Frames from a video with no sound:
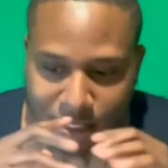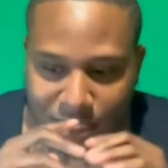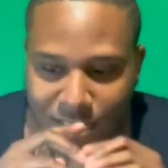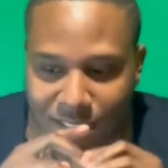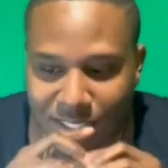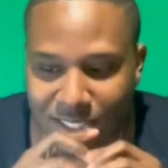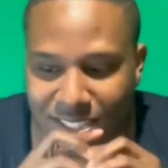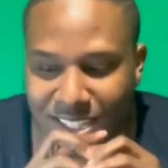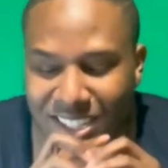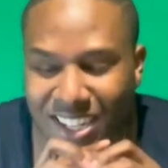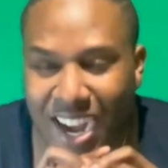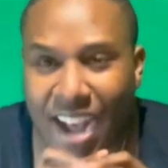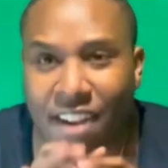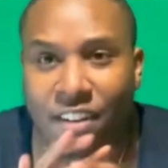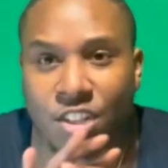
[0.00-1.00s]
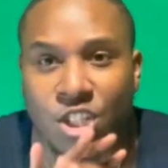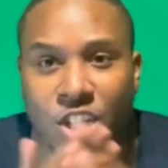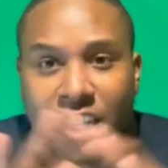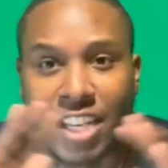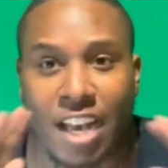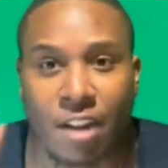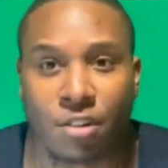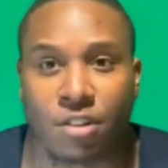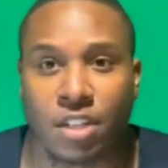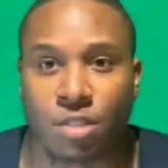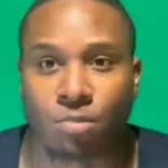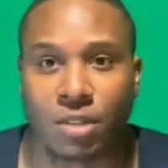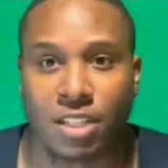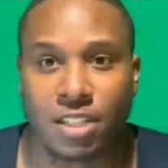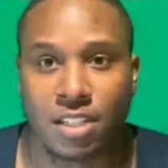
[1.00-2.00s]
the lack of togetherness with
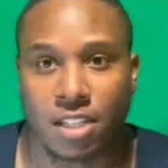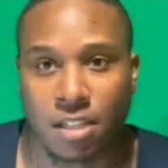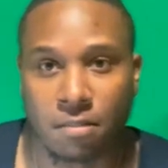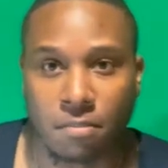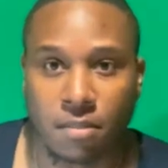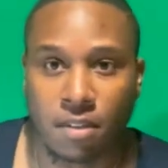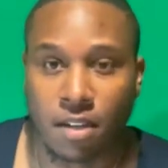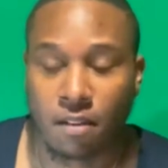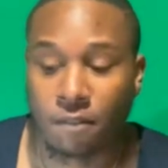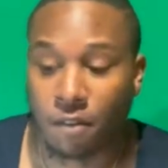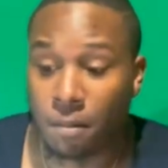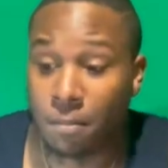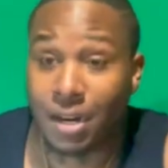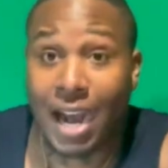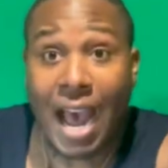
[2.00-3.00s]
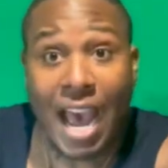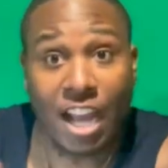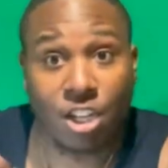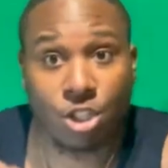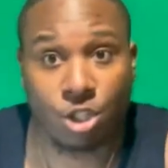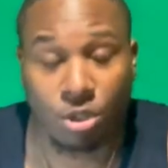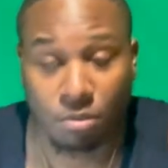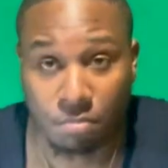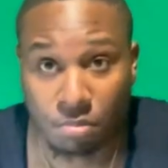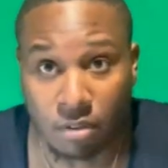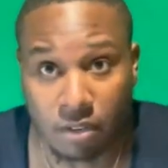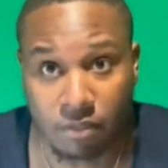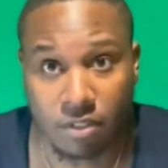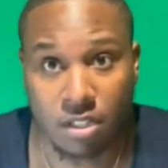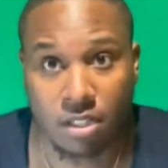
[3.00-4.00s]
this team from last year
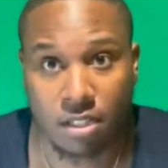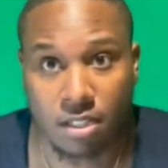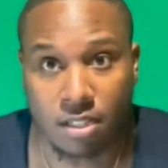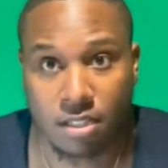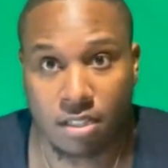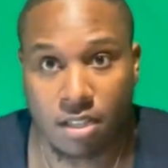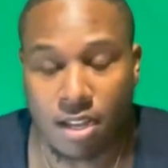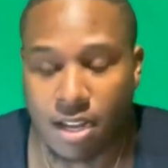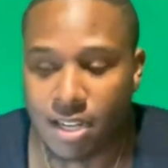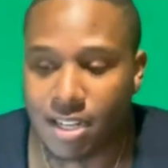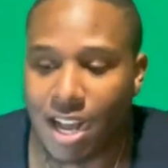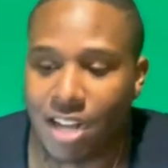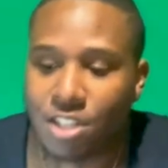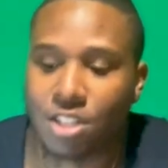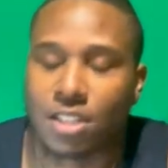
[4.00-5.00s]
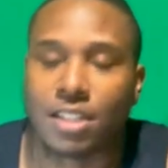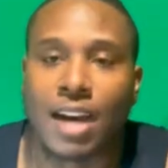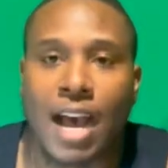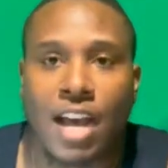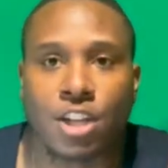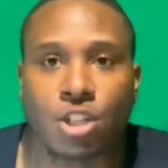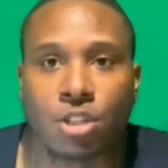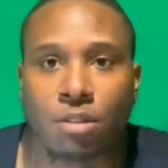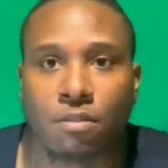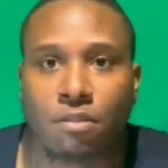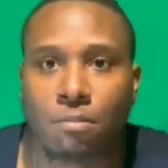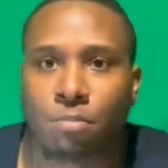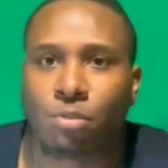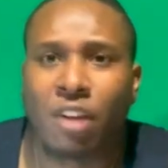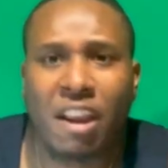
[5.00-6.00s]
previously. Not just last year, from
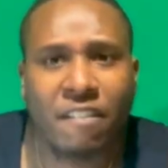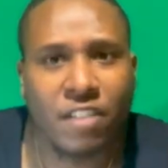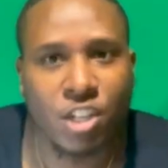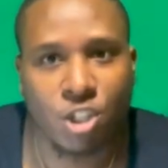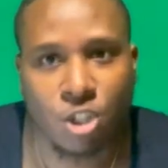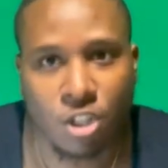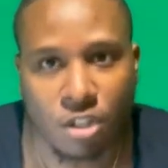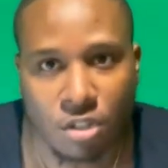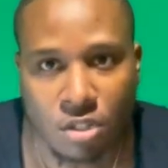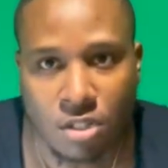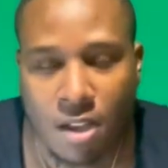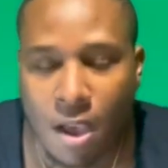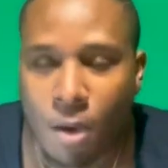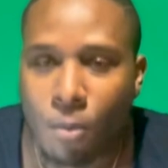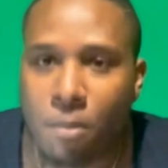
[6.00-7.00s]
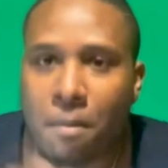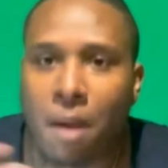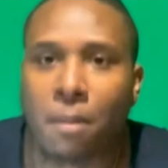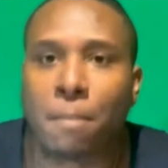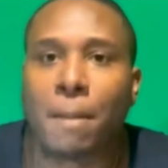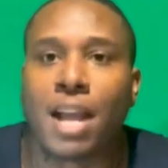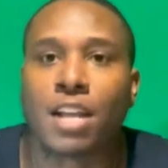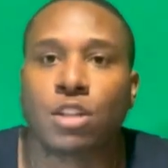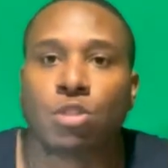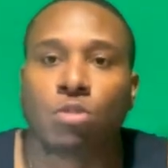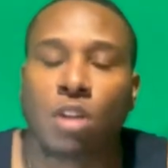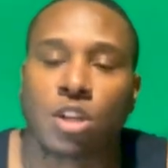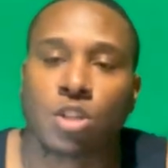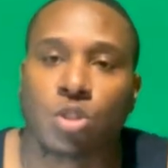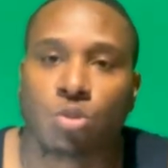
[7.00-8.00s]
previous years. Remember back in
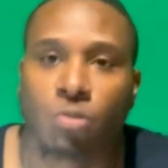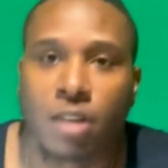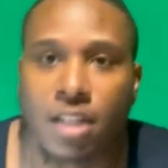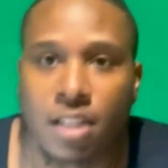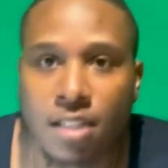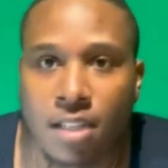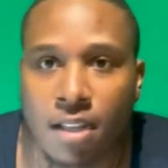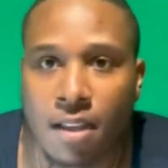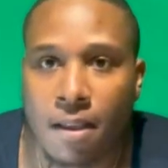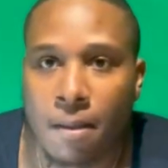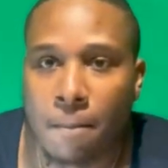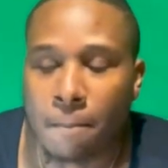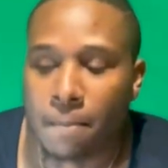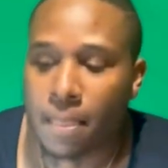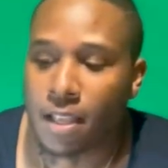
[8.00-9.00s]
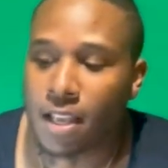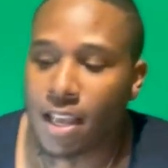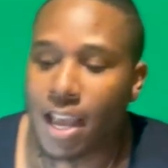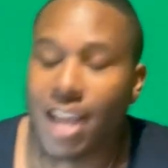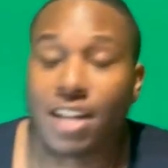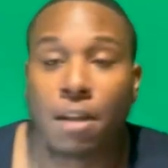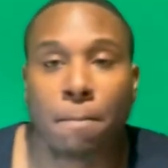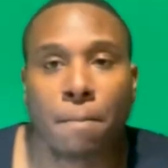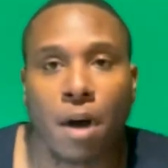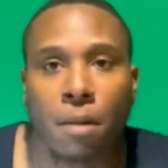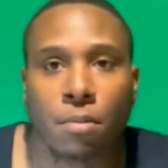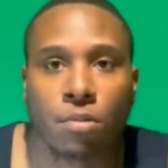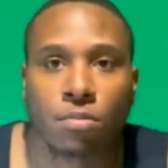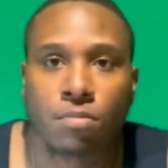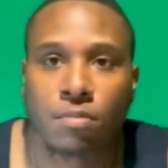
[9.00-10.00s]
2020 in the
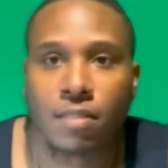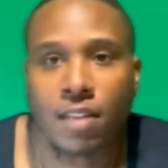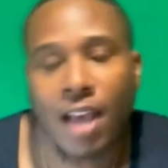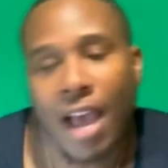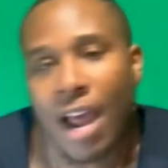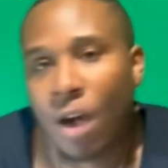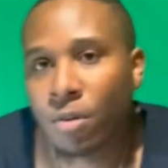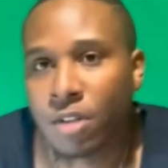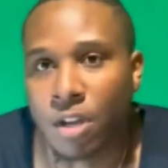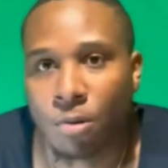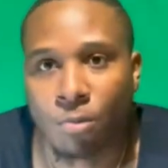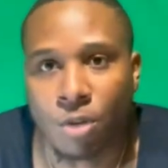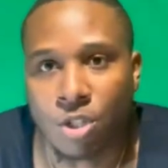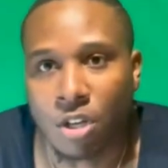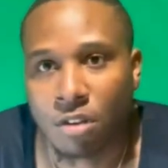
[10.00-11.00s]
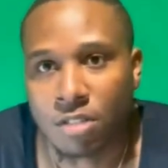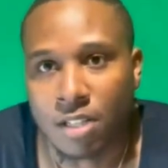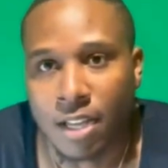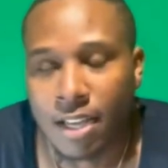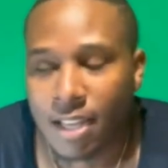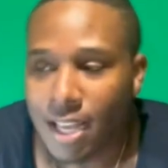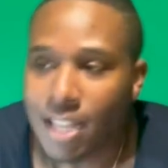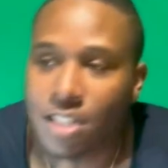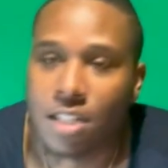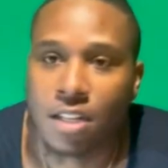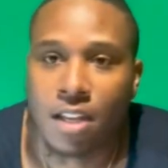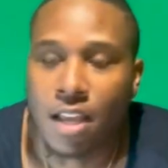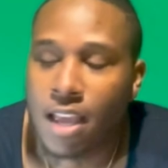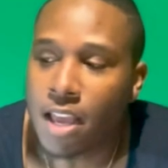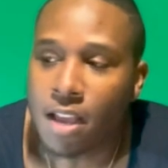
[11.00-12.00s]
bubble. I don't care what y'all say. It's
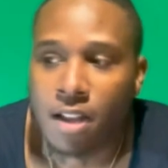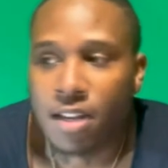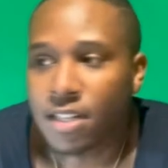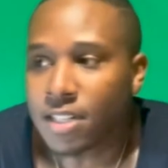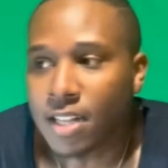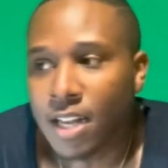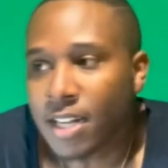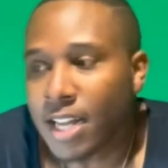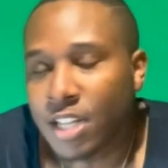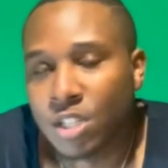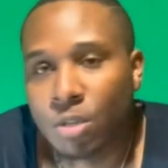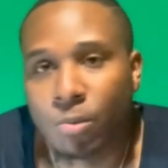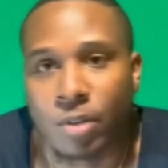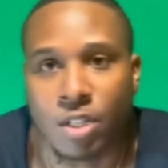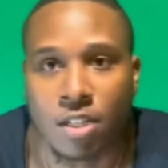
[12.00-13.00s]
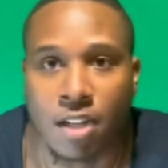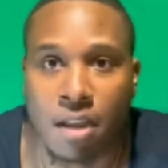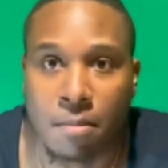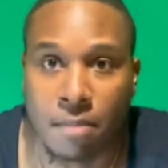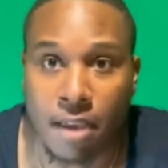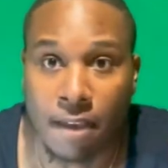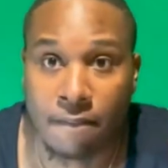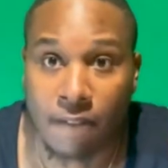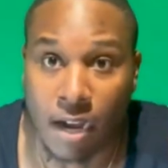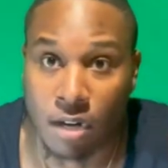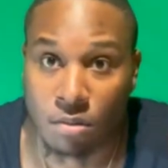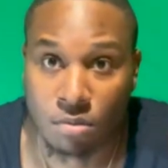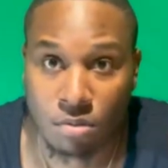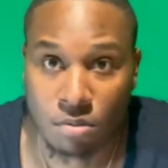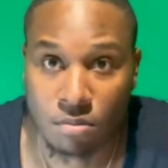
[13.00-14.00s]
it they still went to the NBA
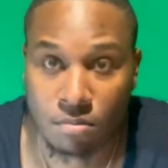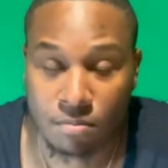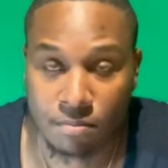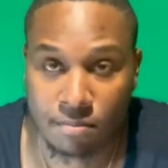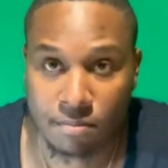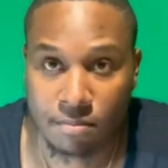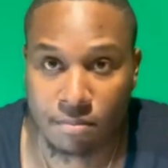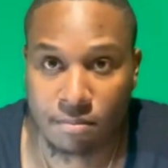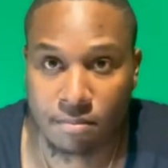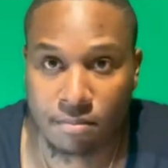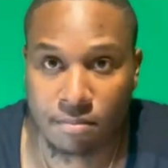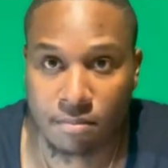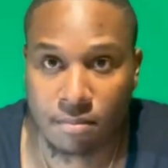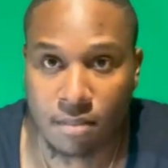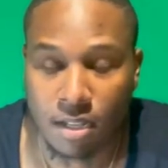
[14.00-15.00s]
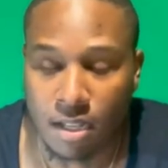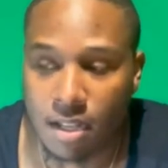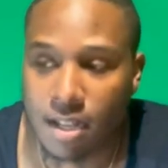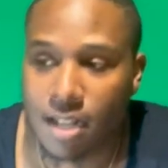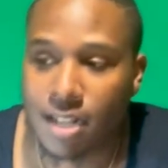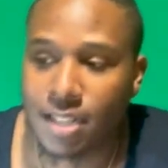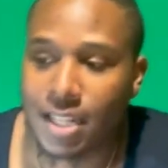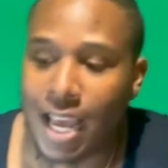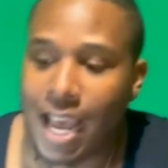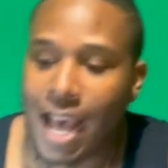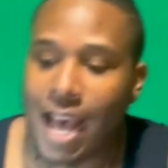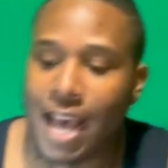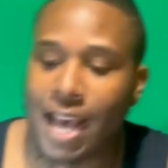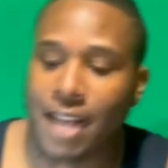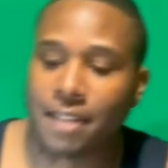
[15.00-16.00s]
finals. They had